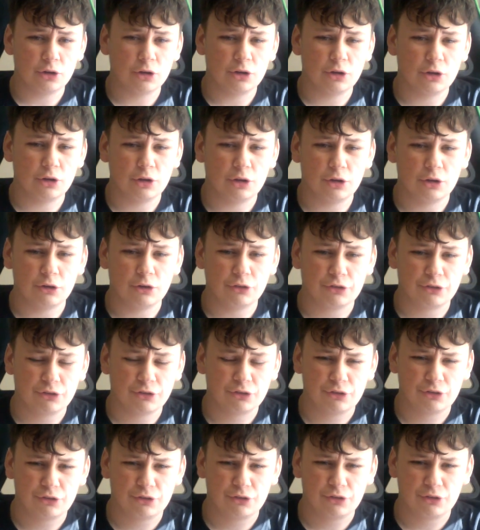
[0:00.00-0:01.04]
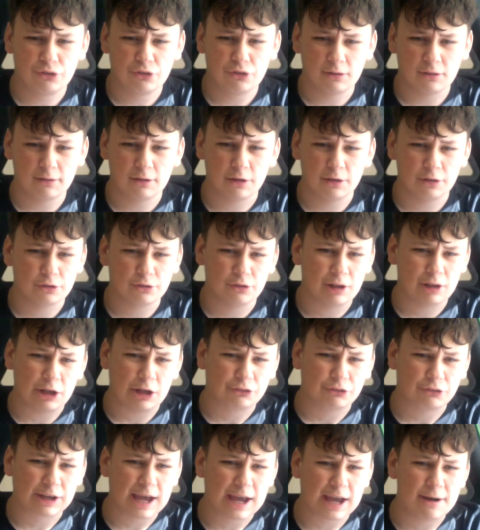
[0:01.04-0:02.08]

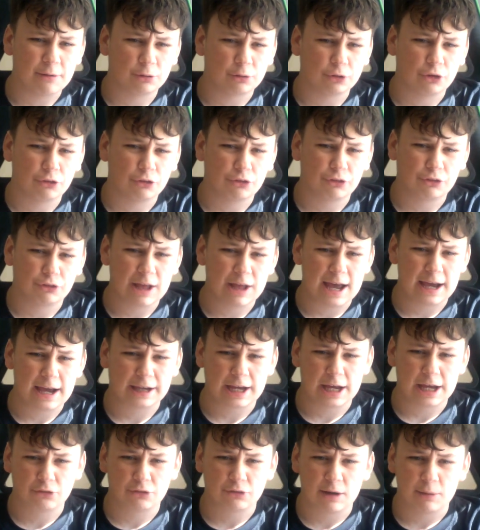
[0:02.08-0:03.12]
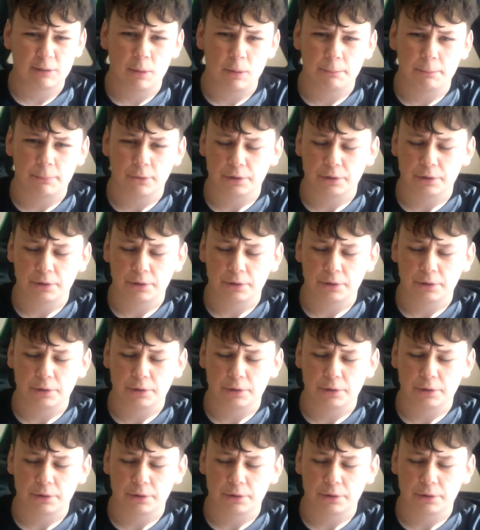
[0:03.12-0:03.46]
scale on the staircase at one point,